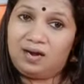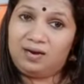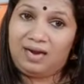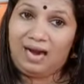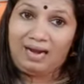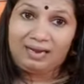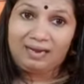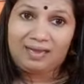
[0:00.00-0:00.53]

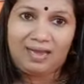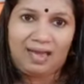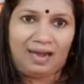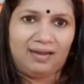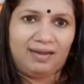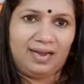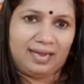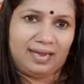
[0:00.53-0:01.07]
none
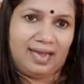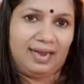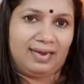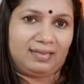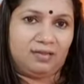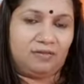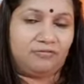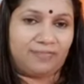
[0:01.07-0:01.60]
can
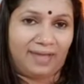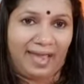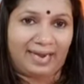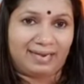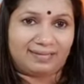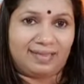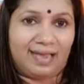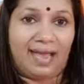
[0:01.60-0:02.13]
negate the
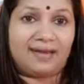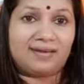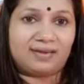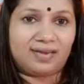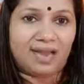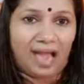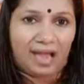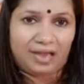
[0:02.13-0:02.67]
fact that
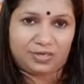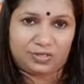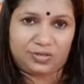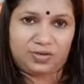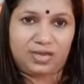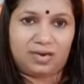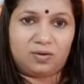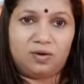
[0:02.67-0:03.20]
dash,
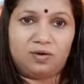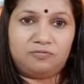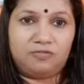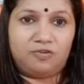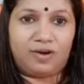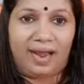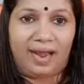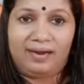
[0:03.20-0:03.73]
you can go
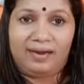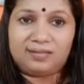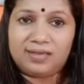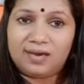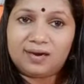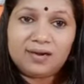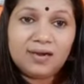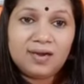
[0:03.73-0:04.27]
for
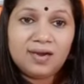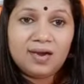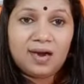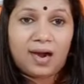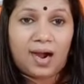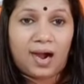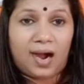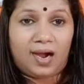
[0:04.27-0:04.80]
another
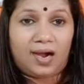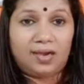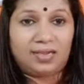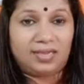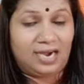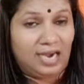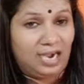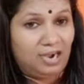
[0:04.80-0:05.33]

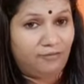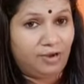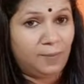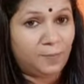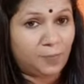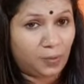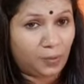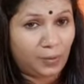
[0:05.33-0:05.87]

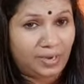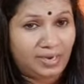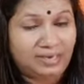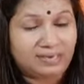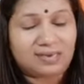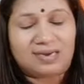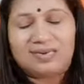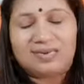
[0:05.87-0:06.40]
irrelevant
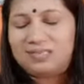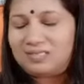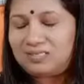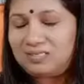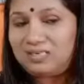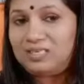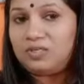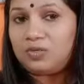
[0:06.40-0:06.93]
point
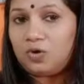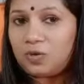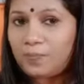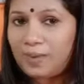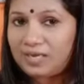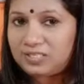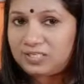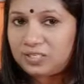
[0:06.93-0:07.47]
concerned or
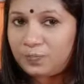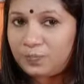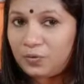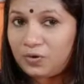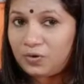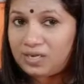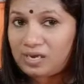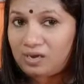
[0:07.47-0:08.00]
by
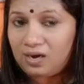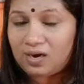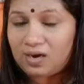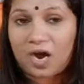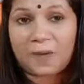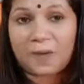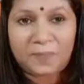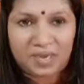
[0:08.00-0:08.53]
supporting your
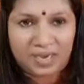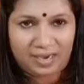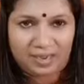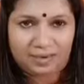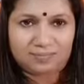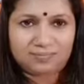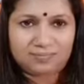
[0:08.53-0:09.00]
opinion.